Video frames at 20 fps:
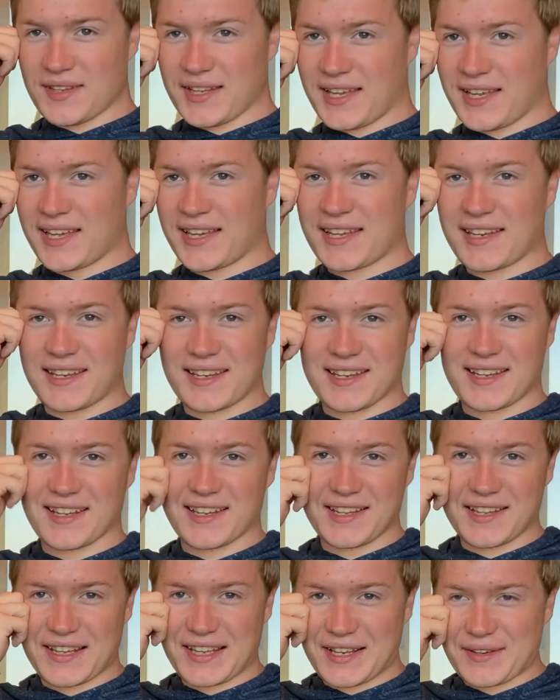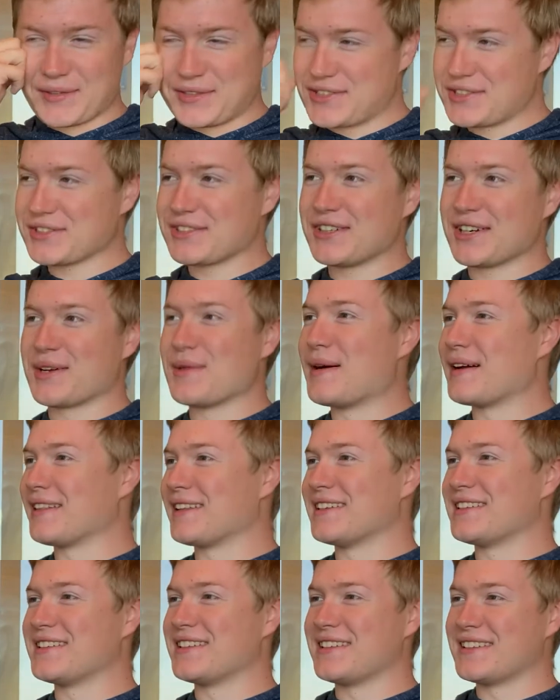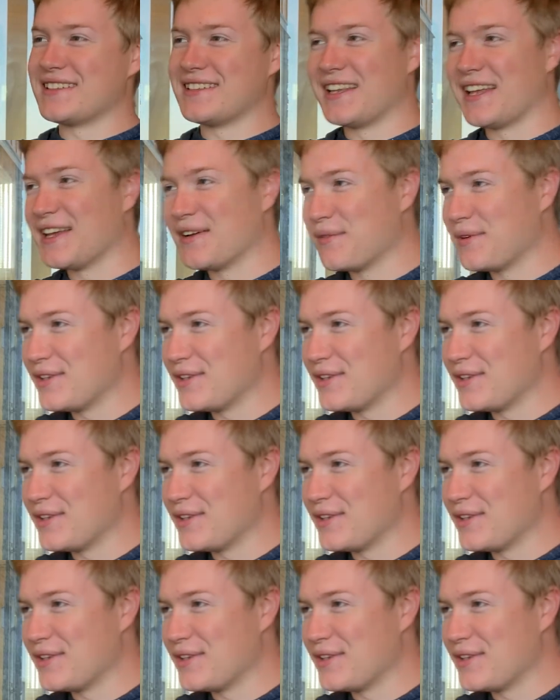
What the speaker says: And we still talk about this to this day.